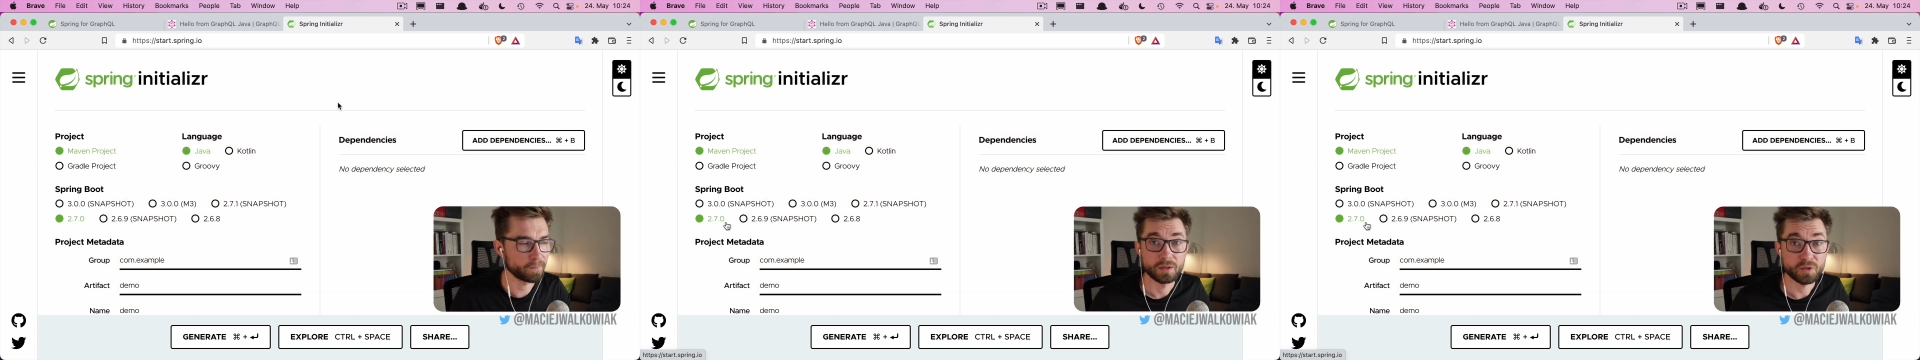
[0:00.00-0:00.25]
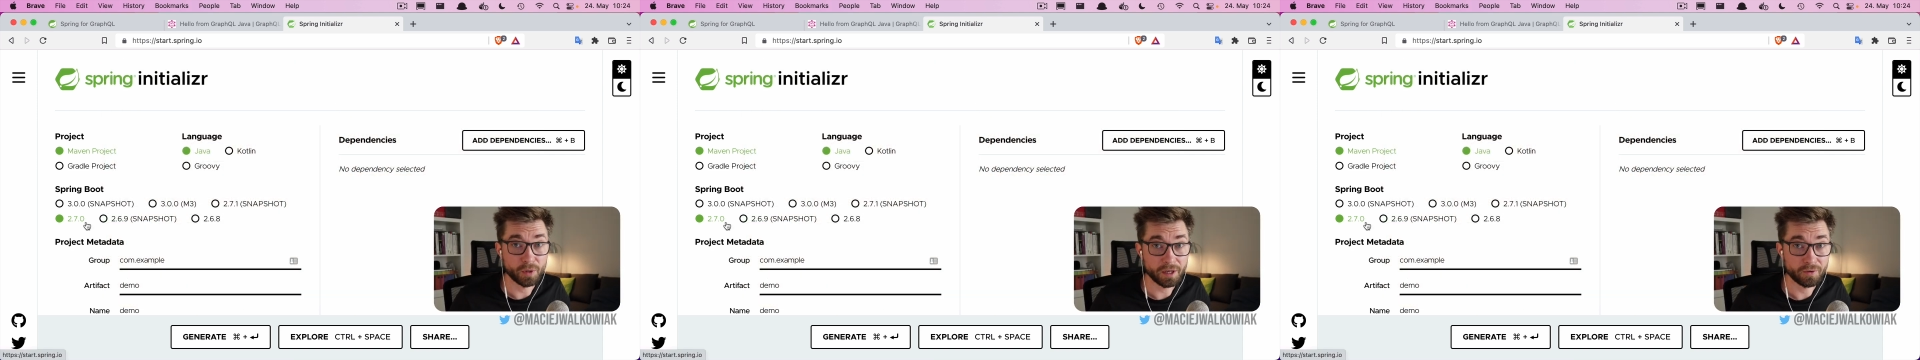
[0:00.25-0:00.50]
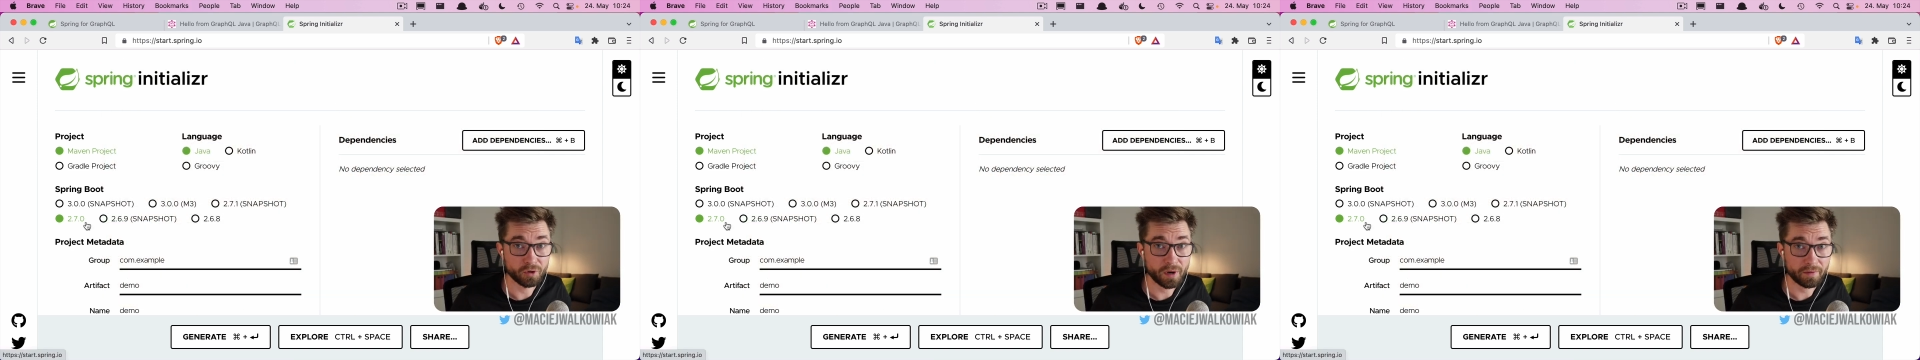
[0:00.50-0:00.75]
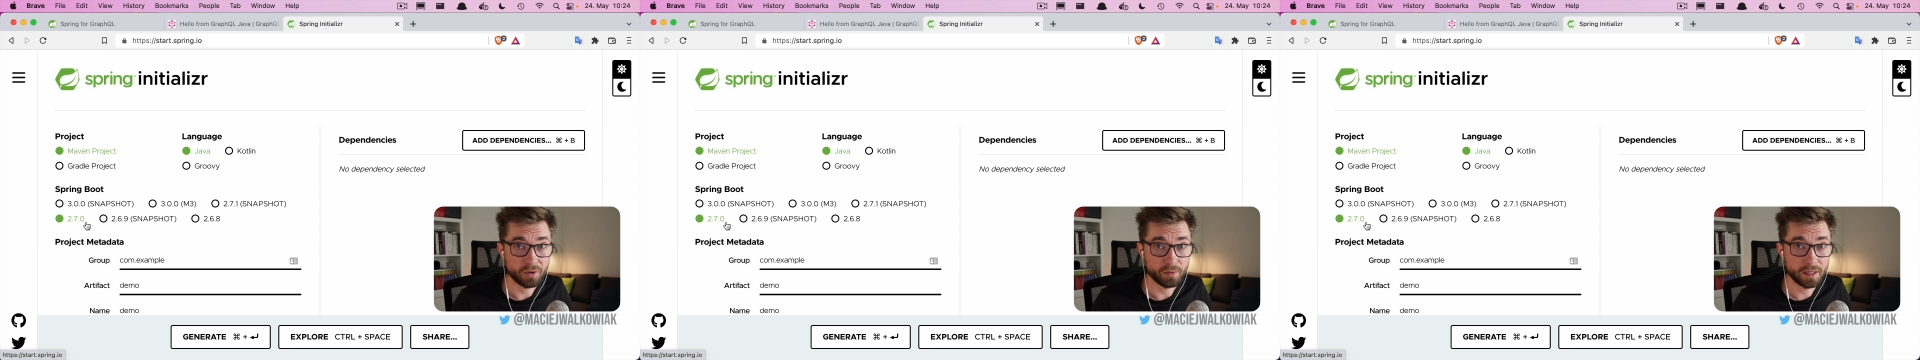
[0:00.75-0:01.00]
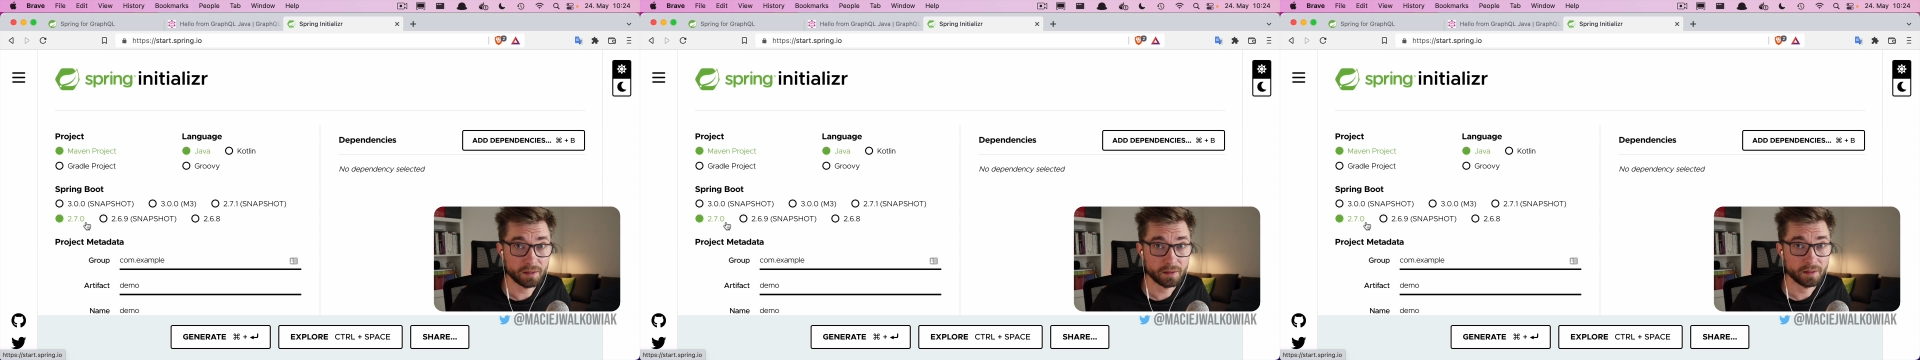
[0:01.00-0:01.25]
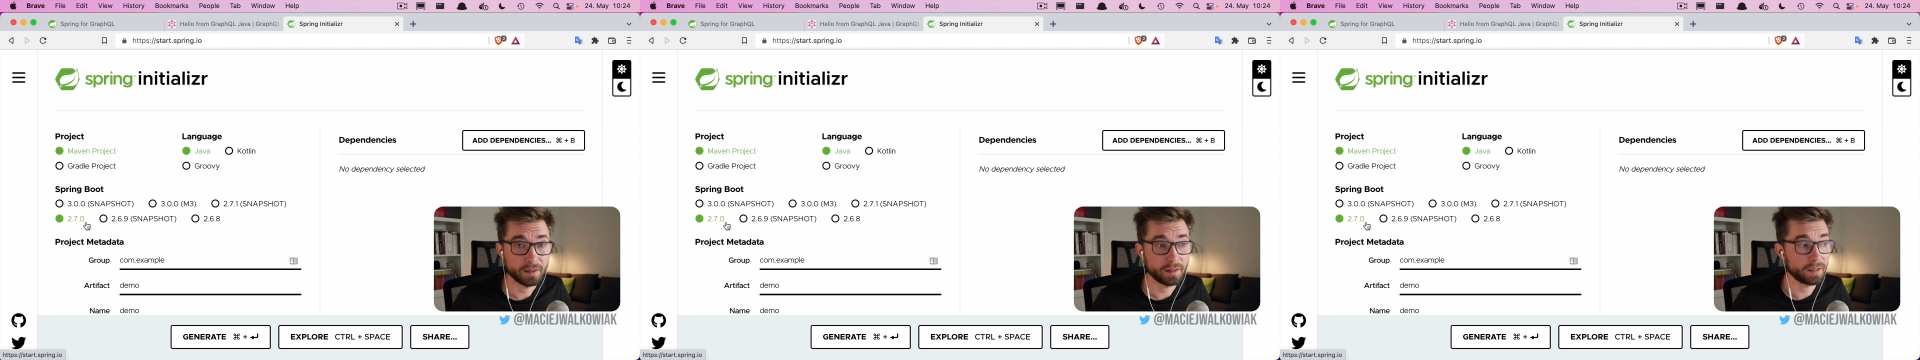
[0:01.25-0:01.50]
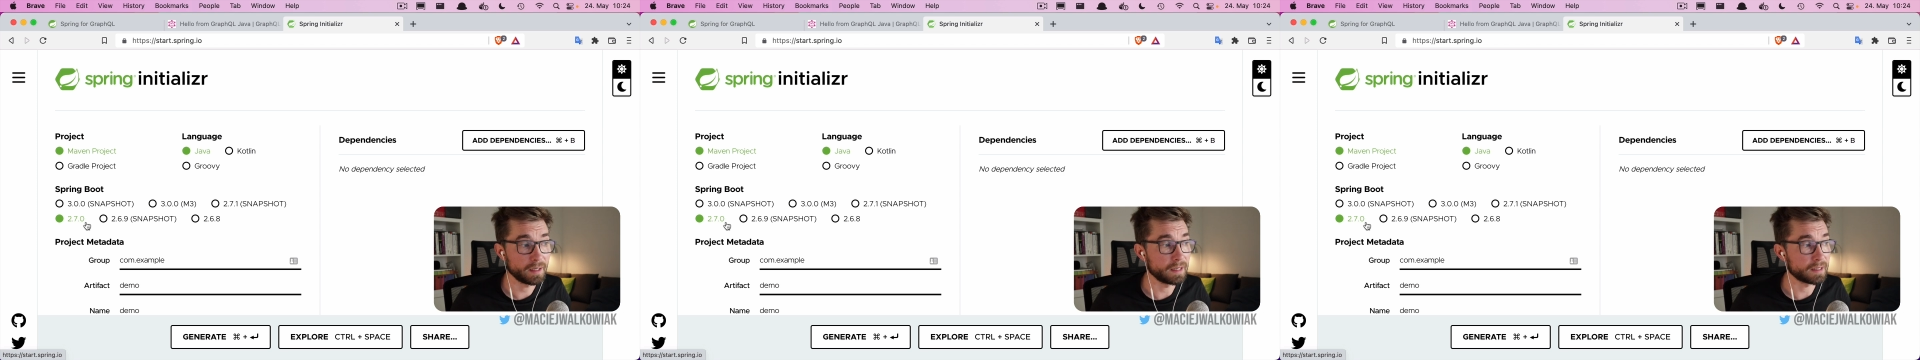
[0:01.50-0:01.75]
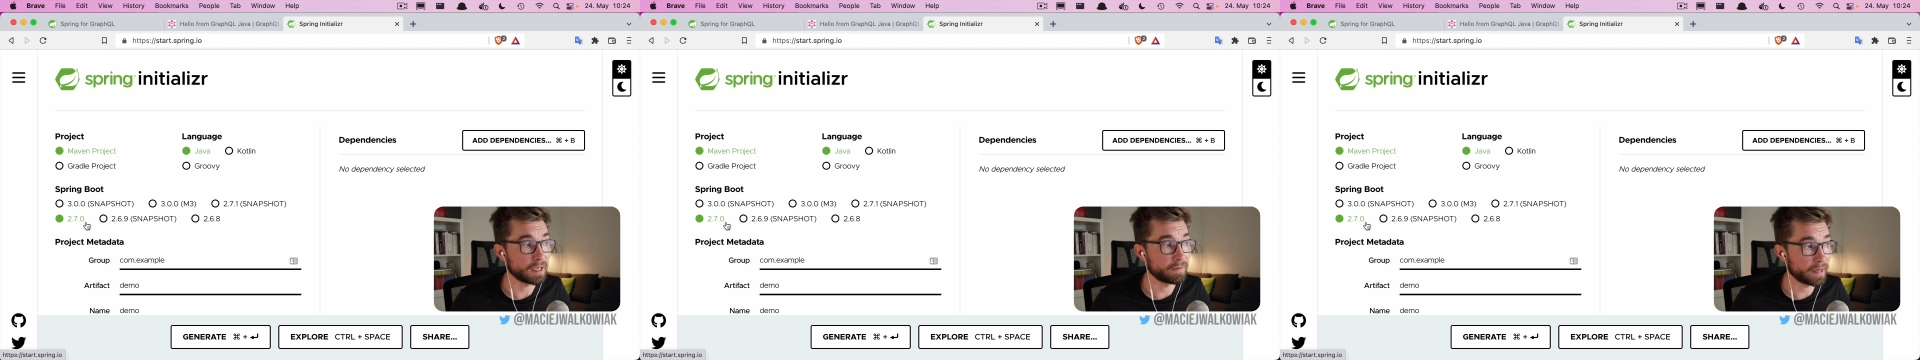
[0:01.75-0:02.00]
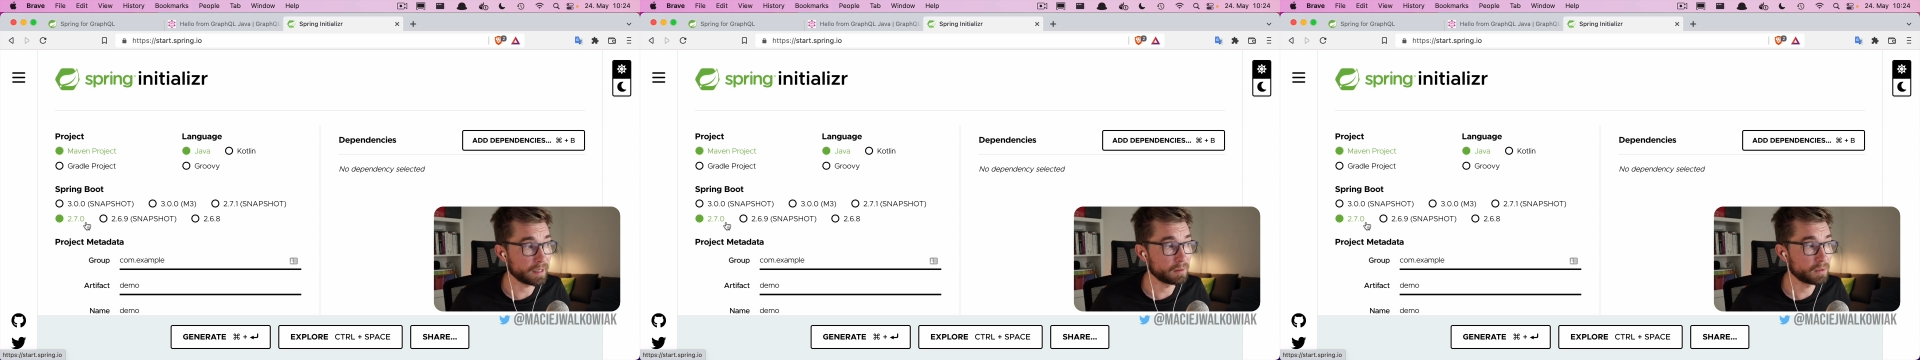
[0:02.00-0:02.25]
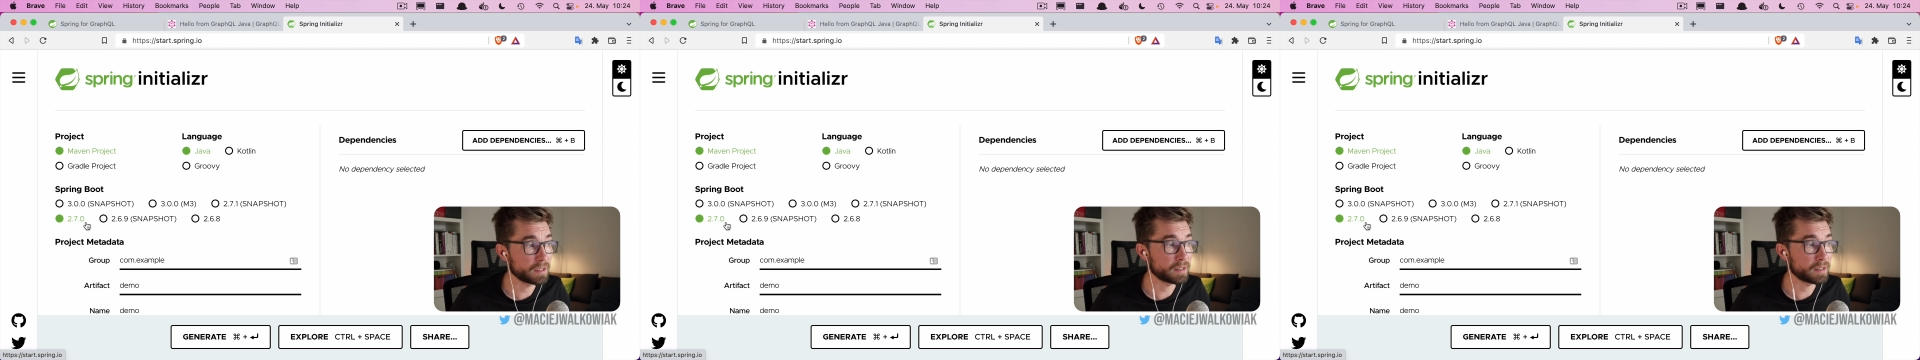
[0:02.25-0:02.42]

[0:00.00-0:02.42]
Spring for GraphQL is available